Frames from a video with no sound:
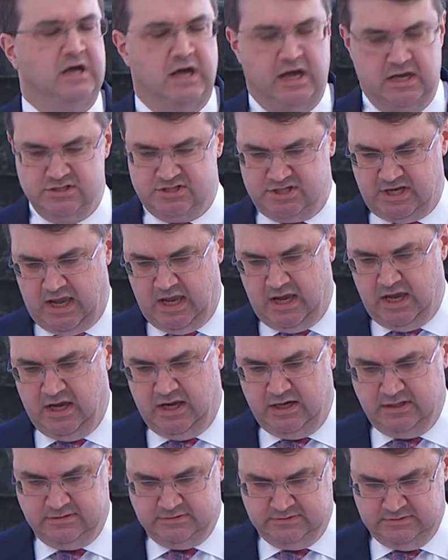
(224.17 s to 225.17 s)

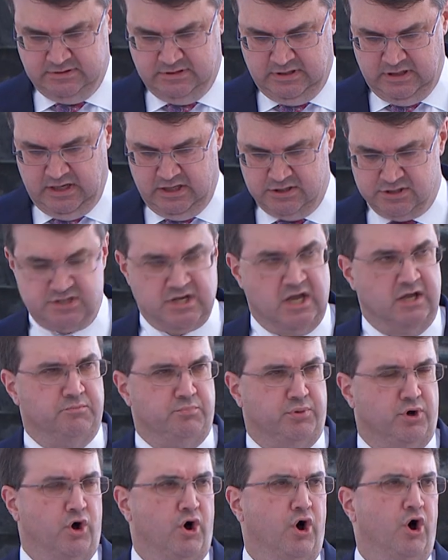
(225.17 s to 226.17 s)
Isaiah, and
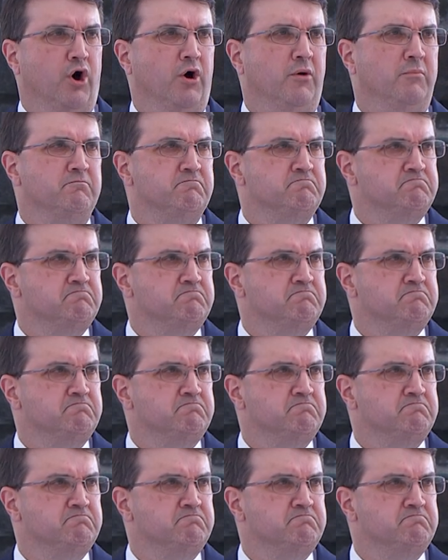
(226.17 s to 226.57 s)
St. Paul.